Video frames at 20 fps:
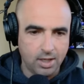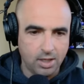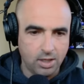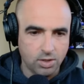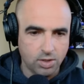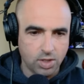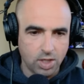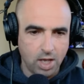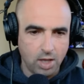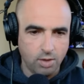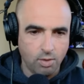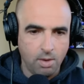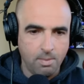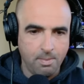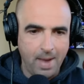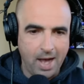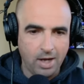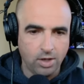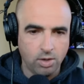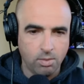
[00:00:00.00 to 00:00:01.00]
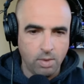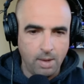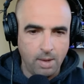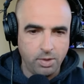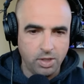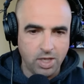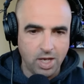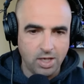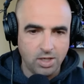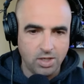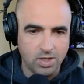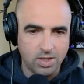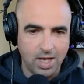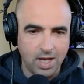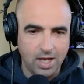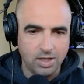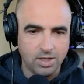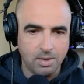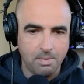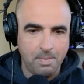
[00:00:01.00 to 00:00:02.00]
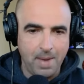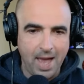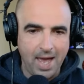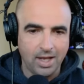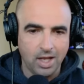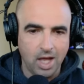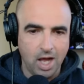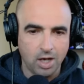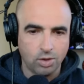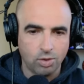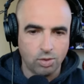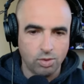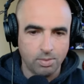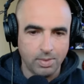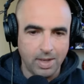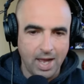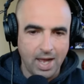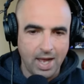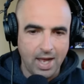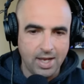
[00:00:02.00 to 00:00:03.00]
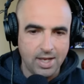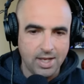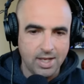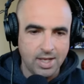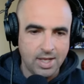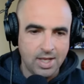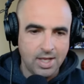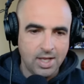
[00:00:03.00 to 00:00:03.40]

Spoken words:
Here's another one. Malcolm reputation is that he's a bad locker room guy.